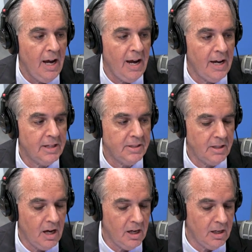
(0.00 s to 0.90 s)

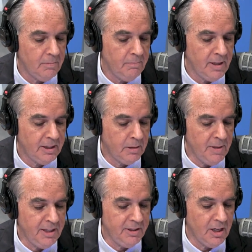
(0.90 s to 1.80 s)
has um,
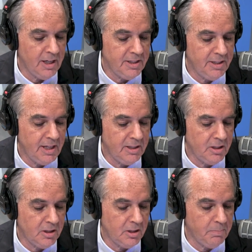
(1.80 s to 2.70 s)
committed the United
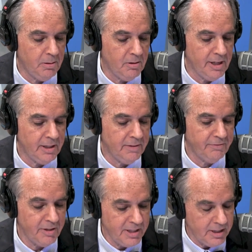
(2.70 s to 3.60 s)
States to supporting the
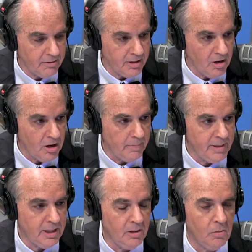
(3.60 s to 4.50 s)
Free Syrian
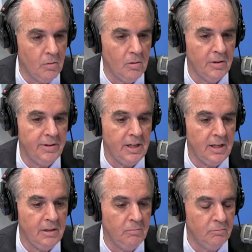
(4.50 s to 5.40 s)
Army or
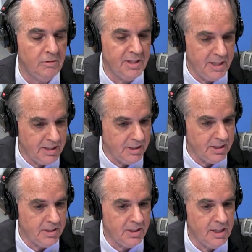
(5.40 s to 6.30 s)
the
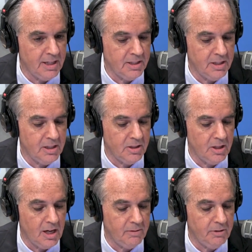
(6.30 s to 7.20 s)
resistance against the
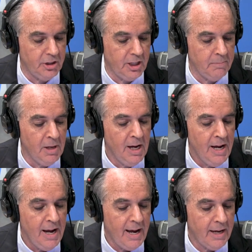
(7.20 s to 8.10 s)
Assad regime.
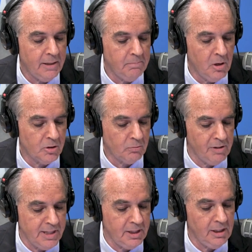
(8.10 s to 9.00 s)
And most
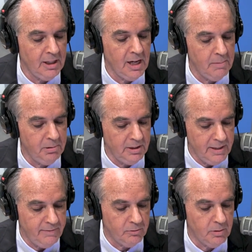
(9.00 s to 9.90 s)
recently, I
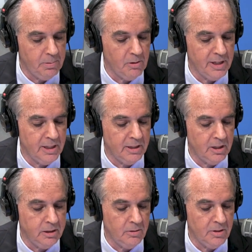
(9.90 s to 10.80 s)
believe the reporting
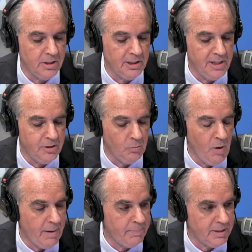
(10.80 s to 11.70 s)
includes lethal
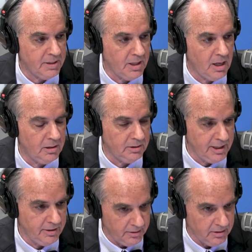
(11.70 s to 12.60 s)
weapons, uh,
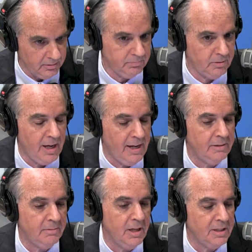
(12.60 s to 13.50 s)
lethal
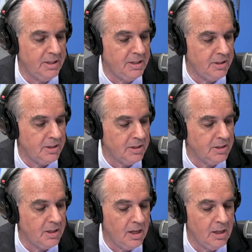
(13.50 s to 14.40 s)
uh,
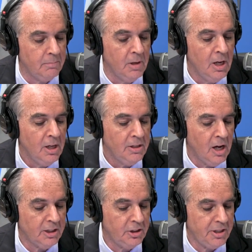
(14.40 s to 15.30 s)
assistance, uh,
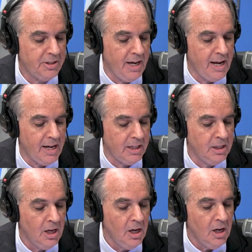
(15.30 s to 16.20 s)
not just aid.
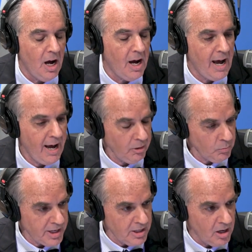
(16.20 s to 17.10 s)
Uh, how do
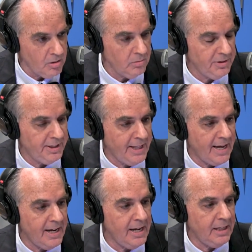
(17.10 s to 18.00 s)
we know that
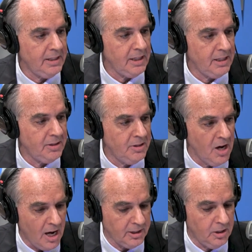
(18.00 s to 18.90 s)
that aid is
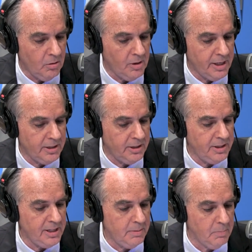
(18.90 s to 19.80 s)
not going to
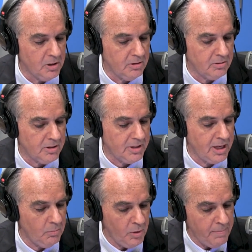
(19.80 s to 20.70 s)
these murderers?
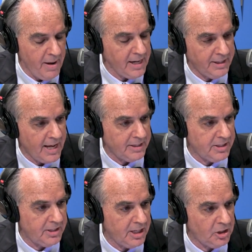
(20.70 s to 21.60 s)
Can we make that
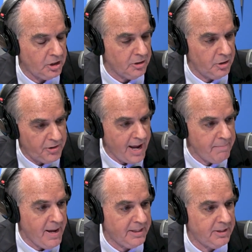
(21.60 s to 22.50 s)
distinction? Do they
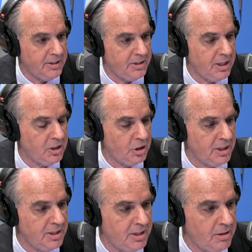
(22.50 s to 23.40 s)
make the
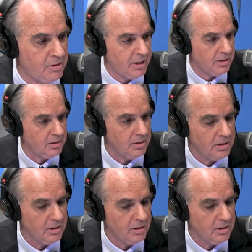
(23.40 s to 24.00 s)
distinction in Syria?